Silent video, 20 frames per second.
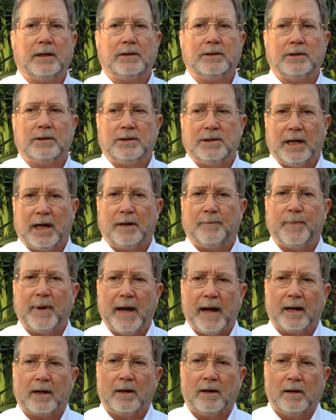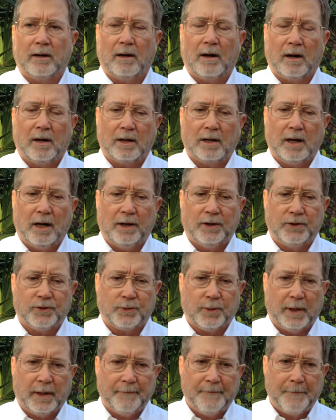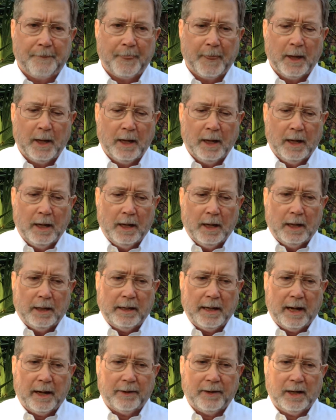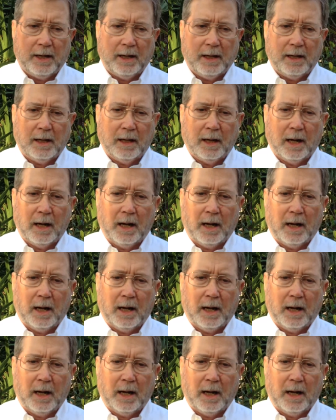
to take back our country. Now, the